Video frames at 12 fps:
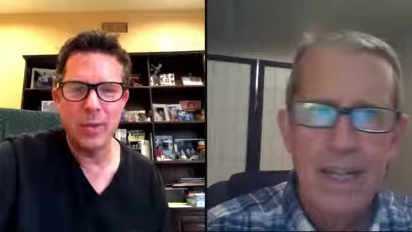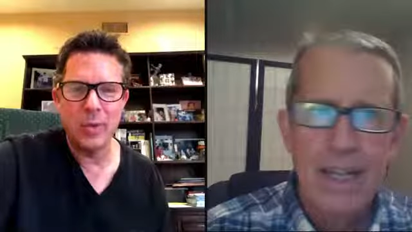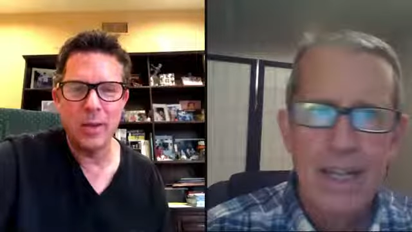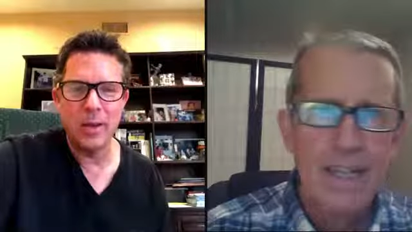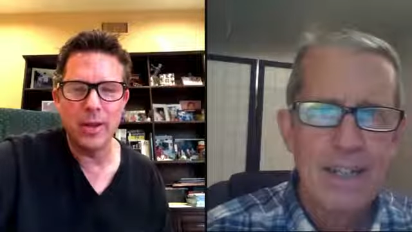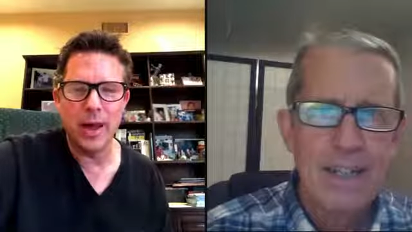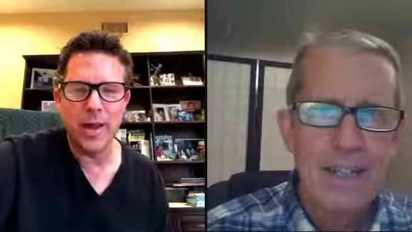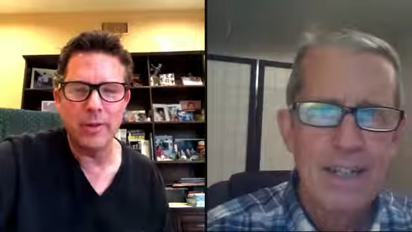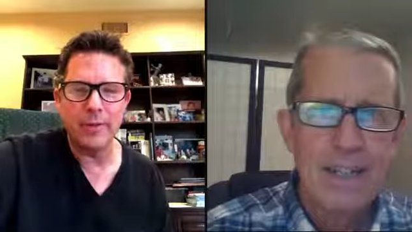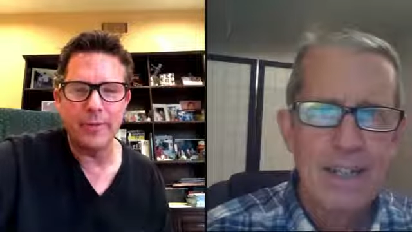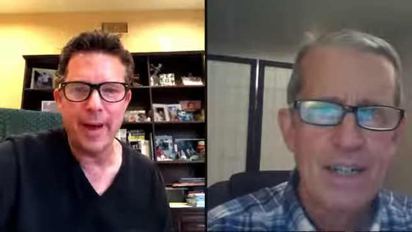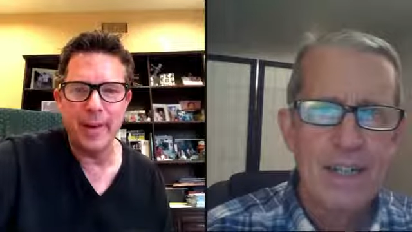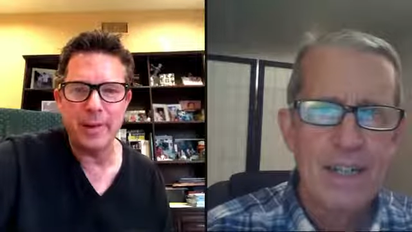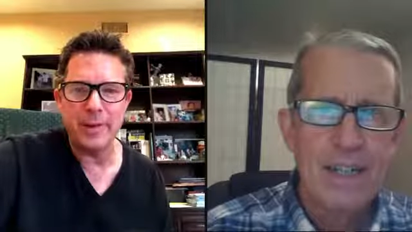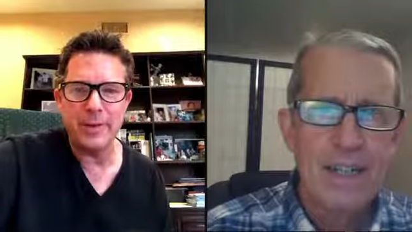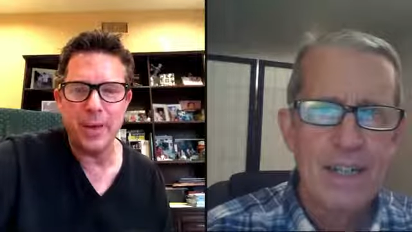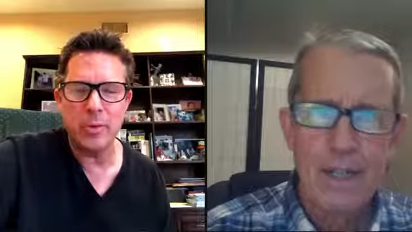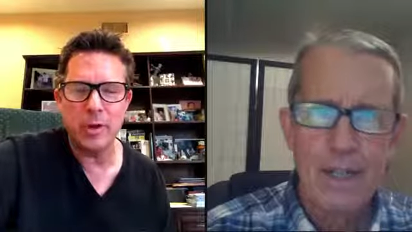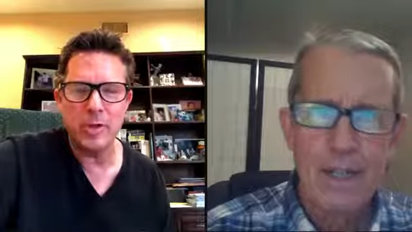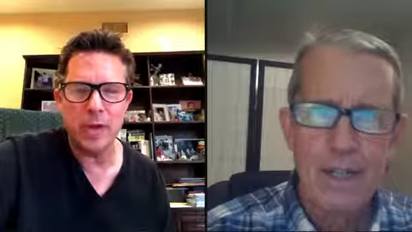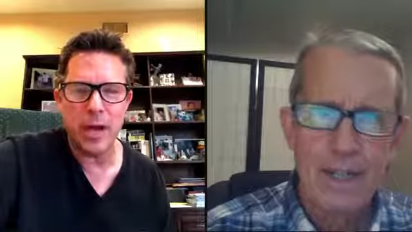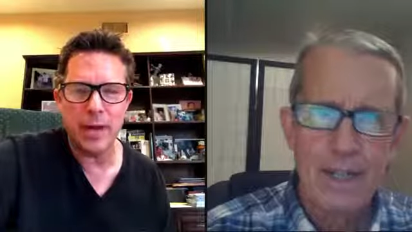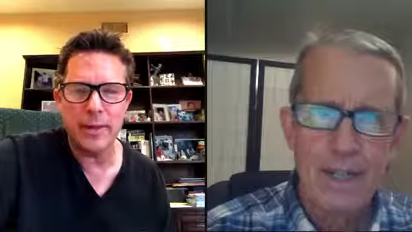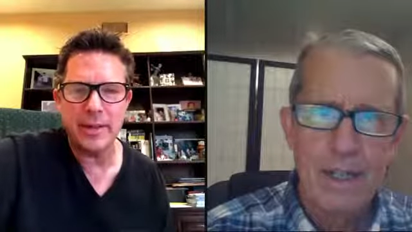Speaker 1: We're live with five minutes oh, with
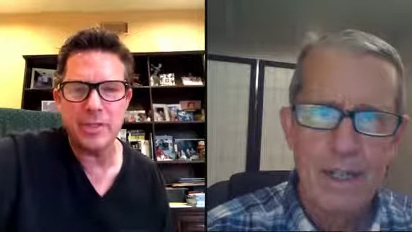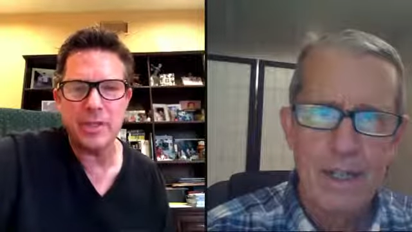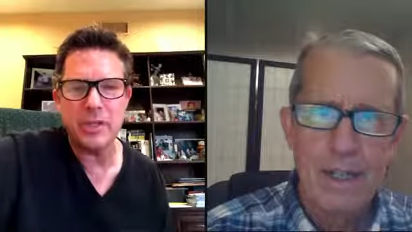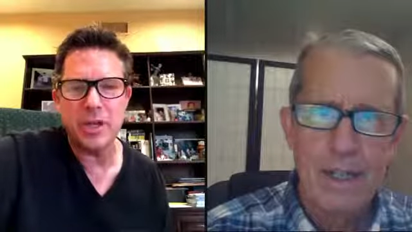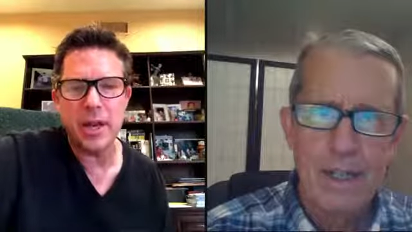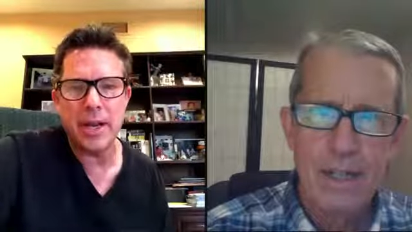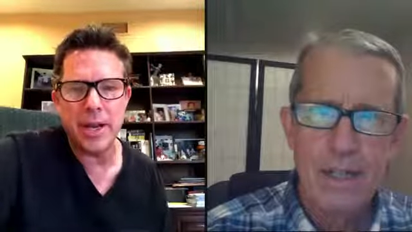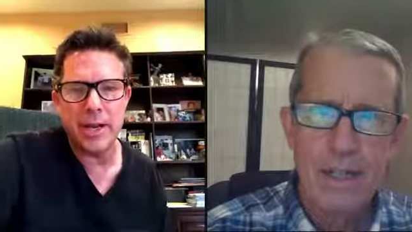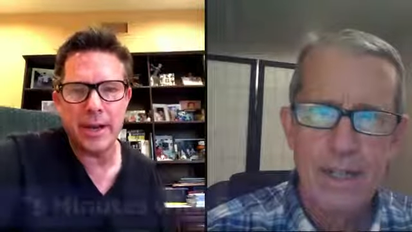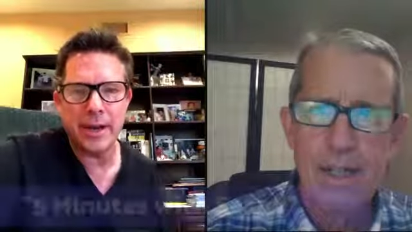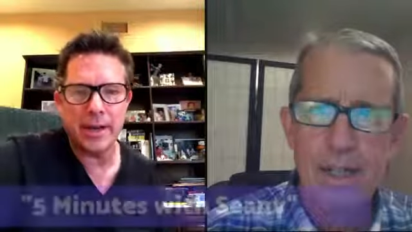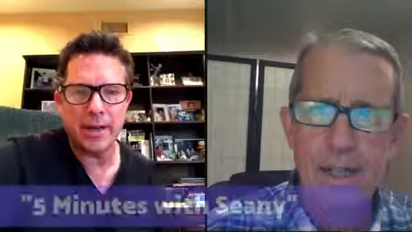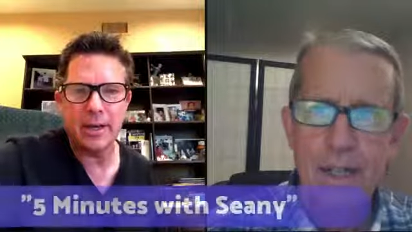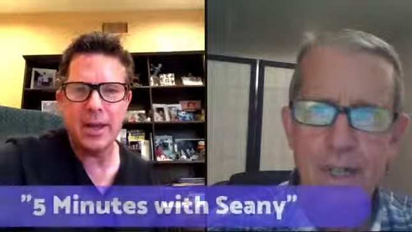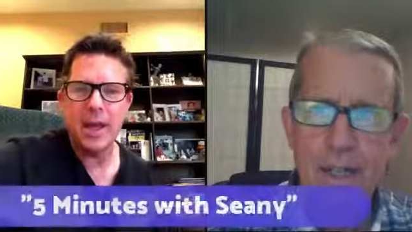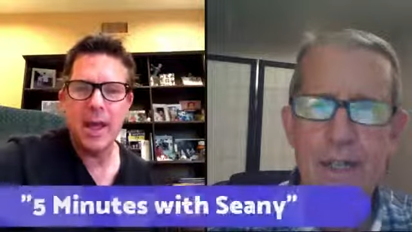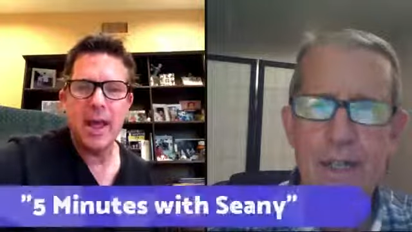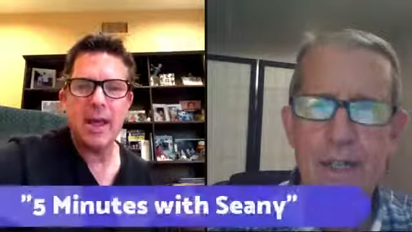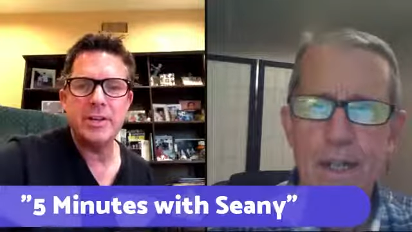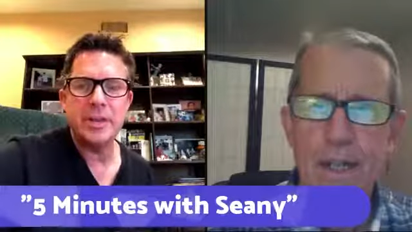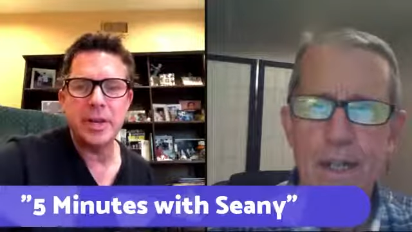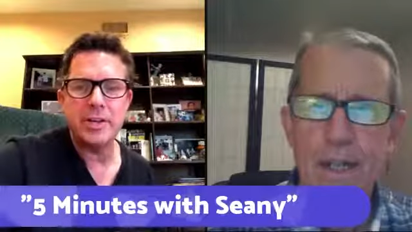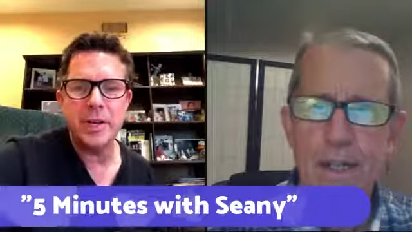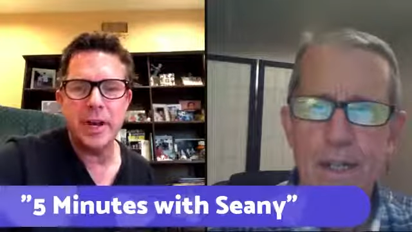Seany. This is Sean Entin here, and
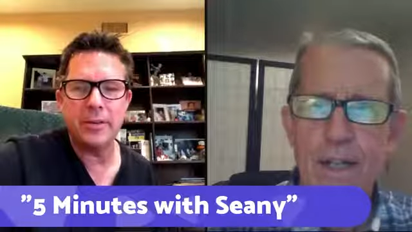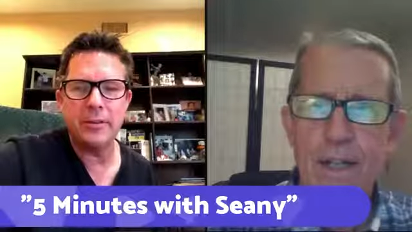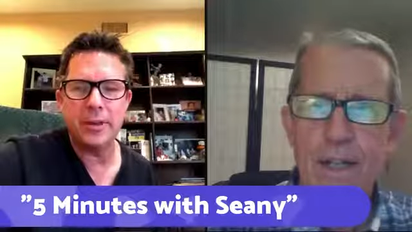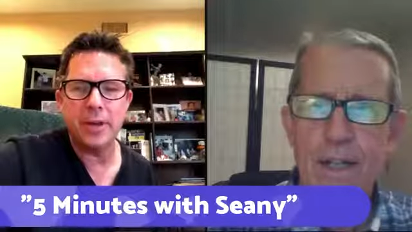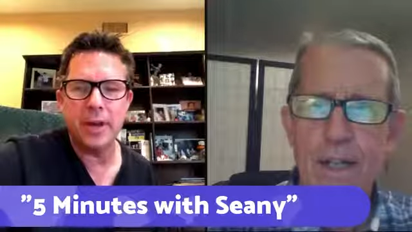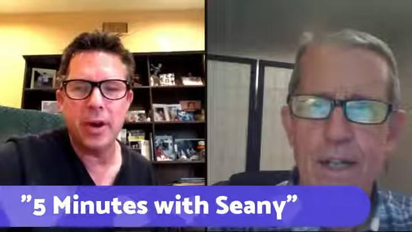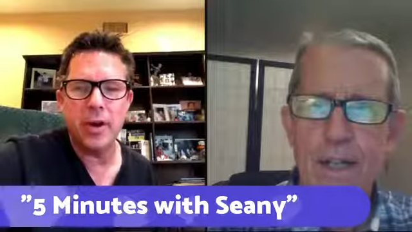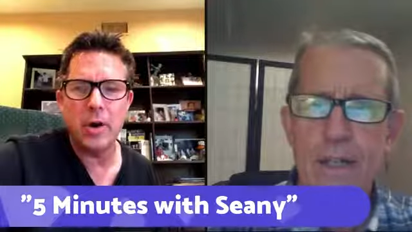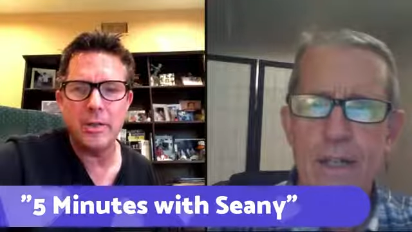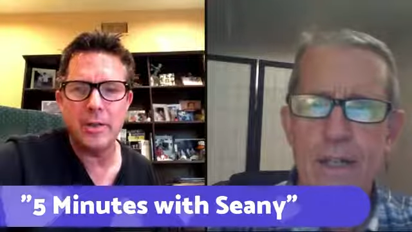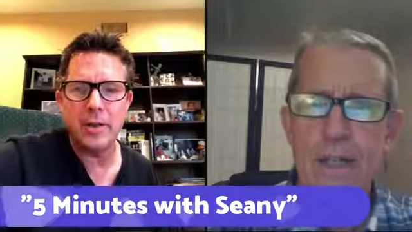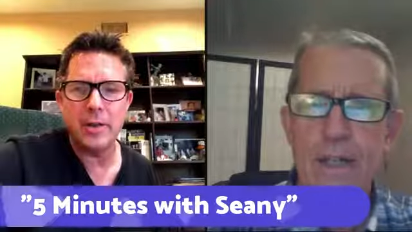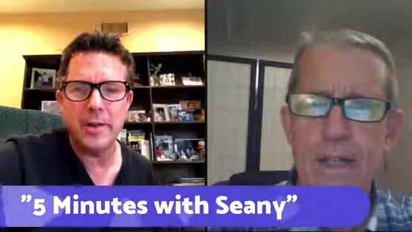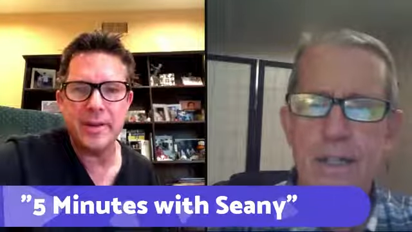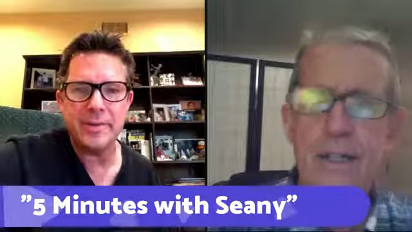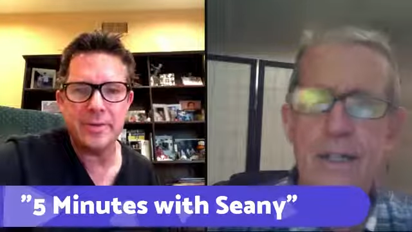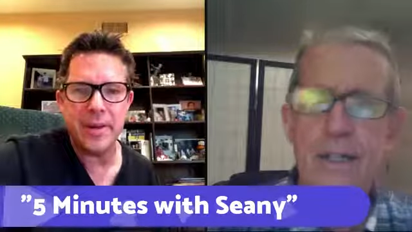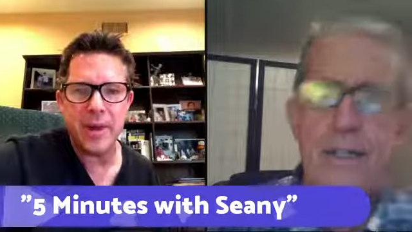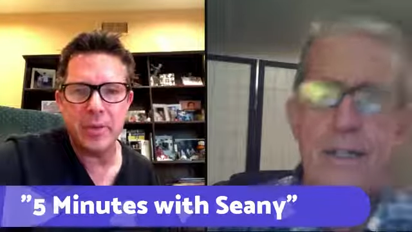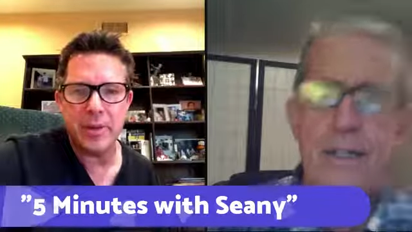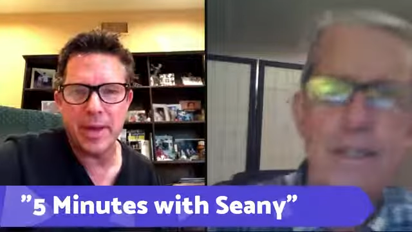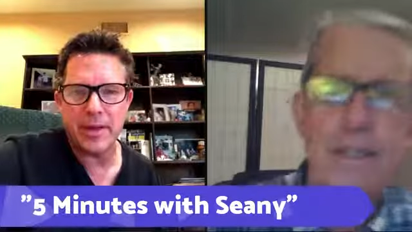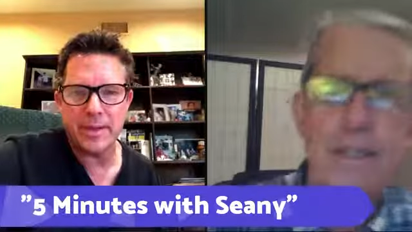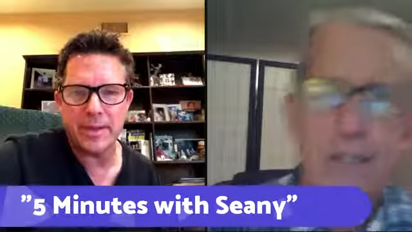Jerry Shell's uh, co-hosting this event with
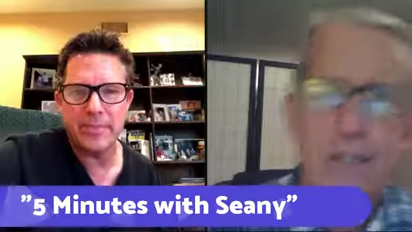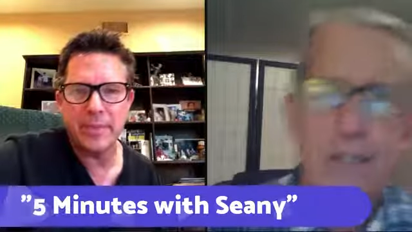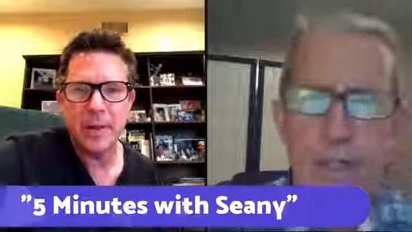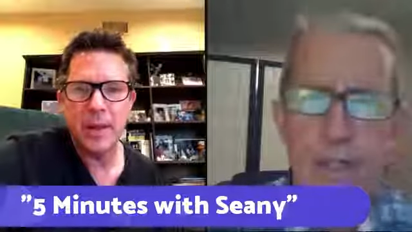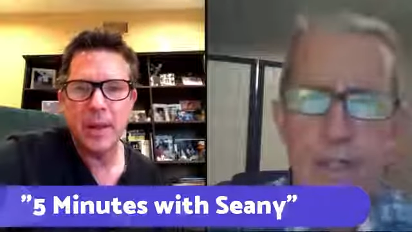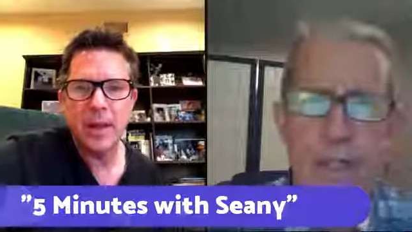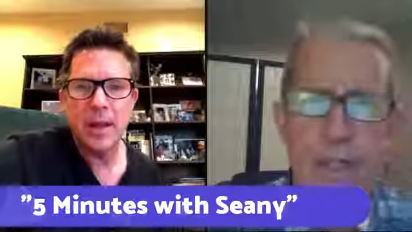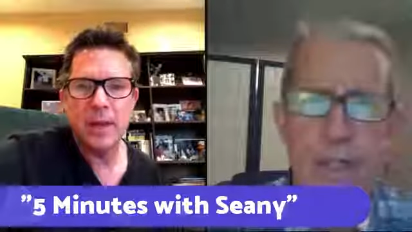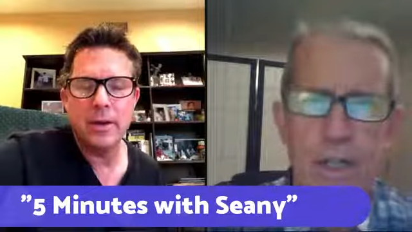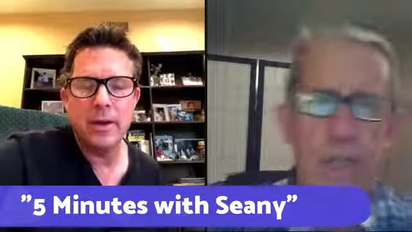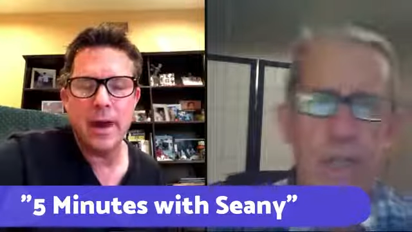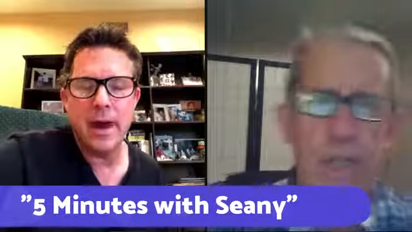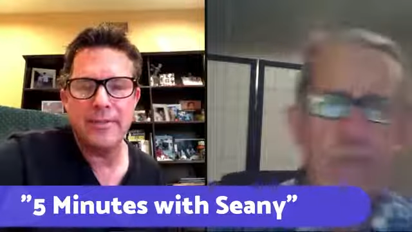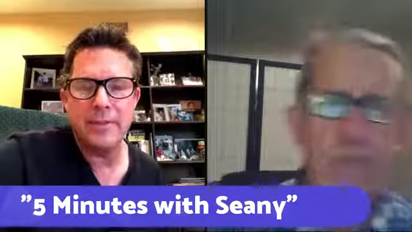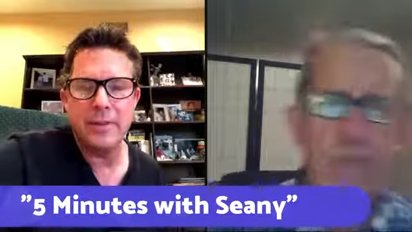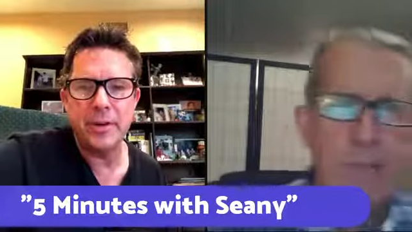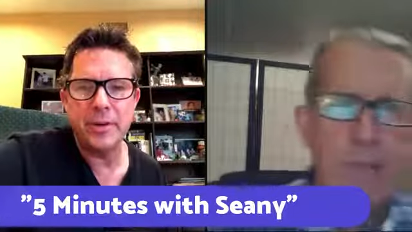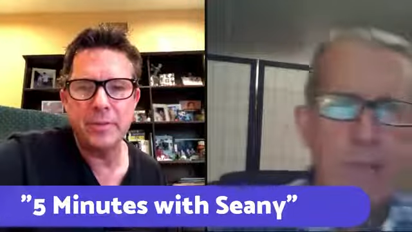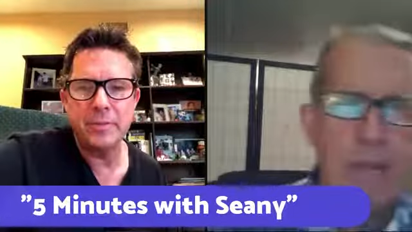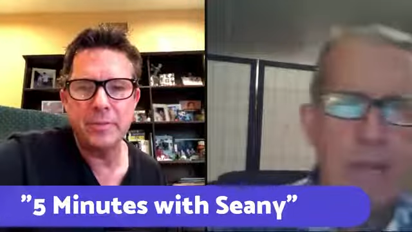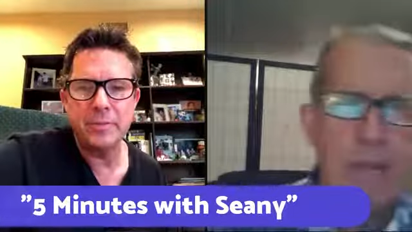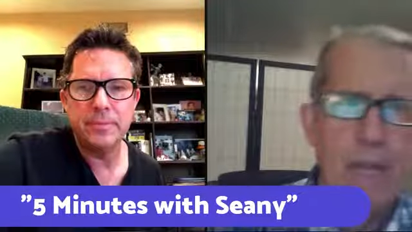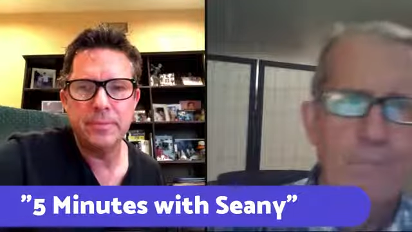us. Good evening, everybody.